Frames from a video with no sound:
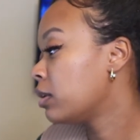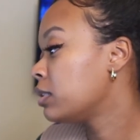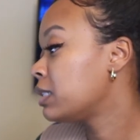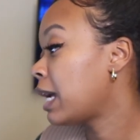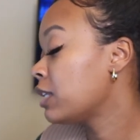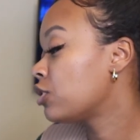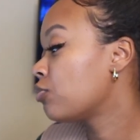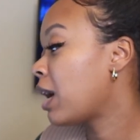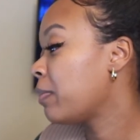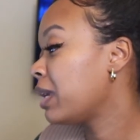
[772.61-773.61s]
decides to
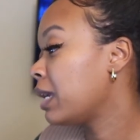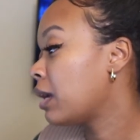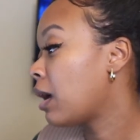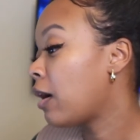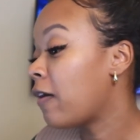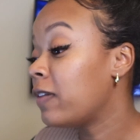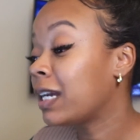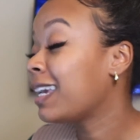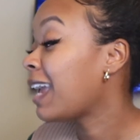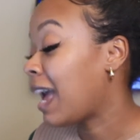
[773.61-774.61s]
write me a
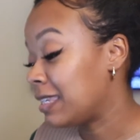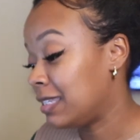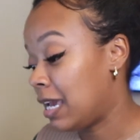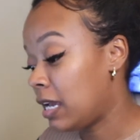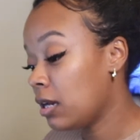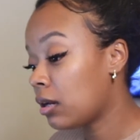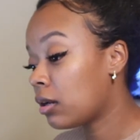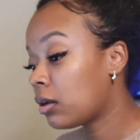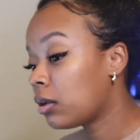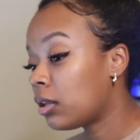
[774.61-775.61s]
fucking essay.
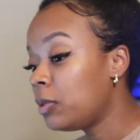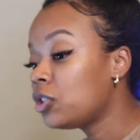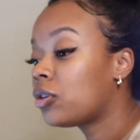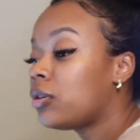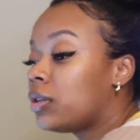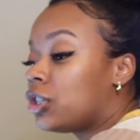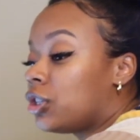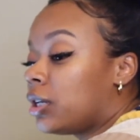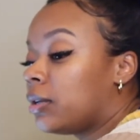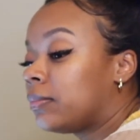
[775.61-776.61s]
Let me show you this
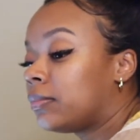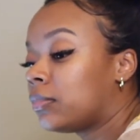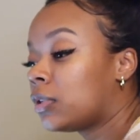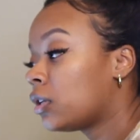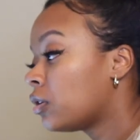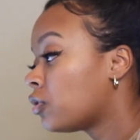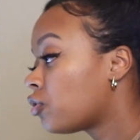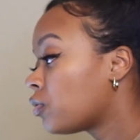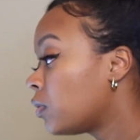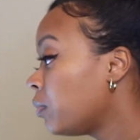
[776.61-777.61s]
shit.
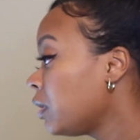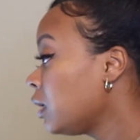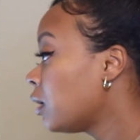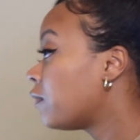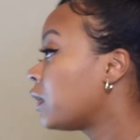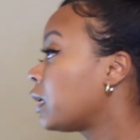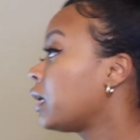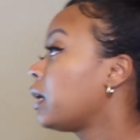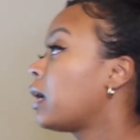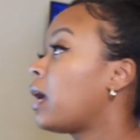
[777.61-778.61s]
She wrote me a
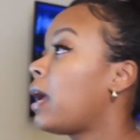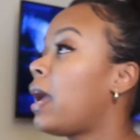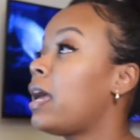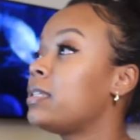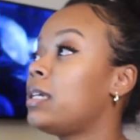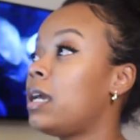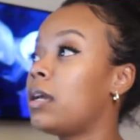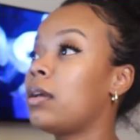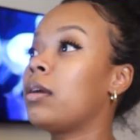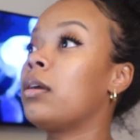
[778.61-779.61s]
fucking essay.
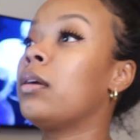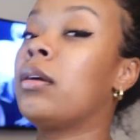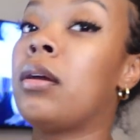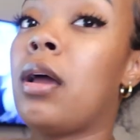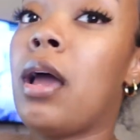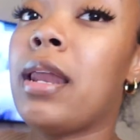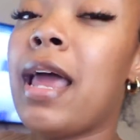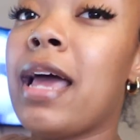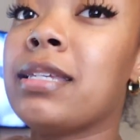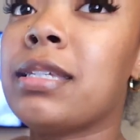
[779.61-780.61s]
An
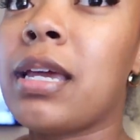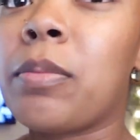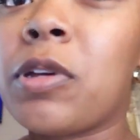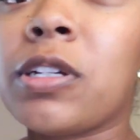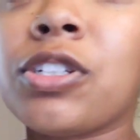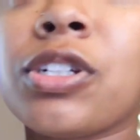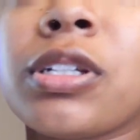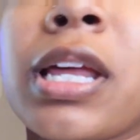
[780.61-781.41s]
essay, bitch.